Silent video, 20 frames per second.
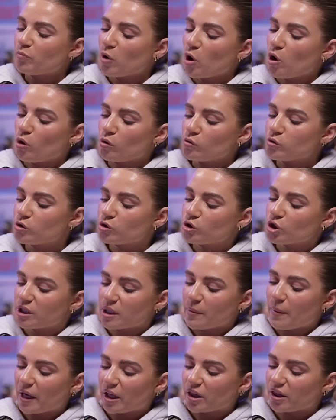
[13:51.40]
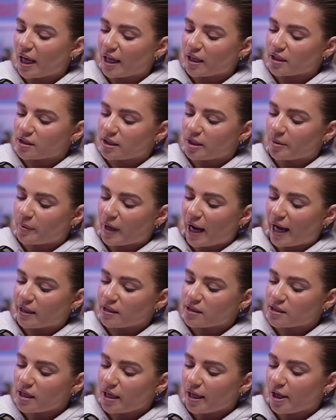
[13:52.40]
But also just a big thanks to the
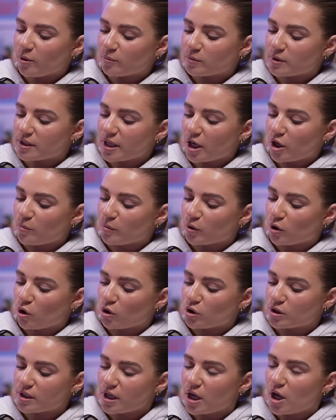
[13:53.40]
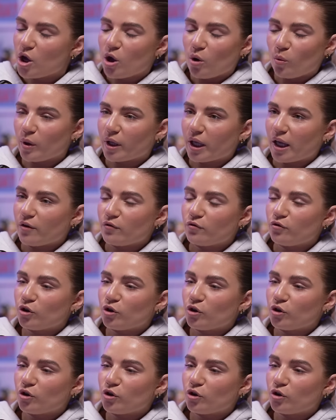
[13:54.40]
brands that helped us out because we gave